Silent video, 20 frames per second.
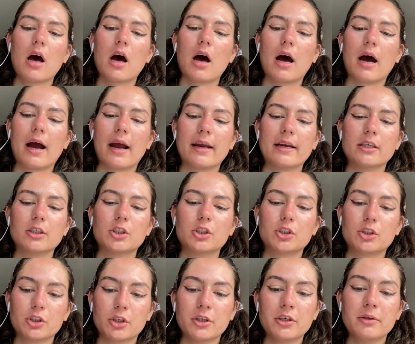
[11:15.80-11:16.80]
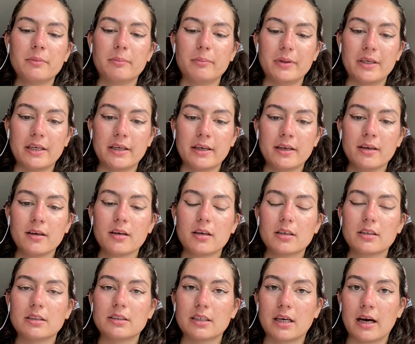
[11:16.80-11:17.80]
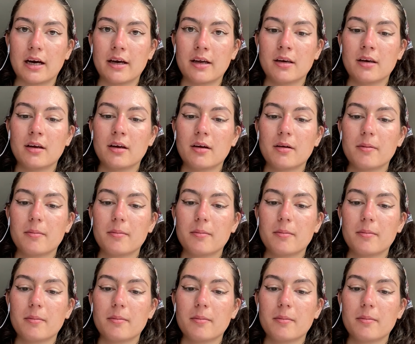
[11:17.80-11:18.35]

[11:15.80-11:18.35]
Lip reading: I should be done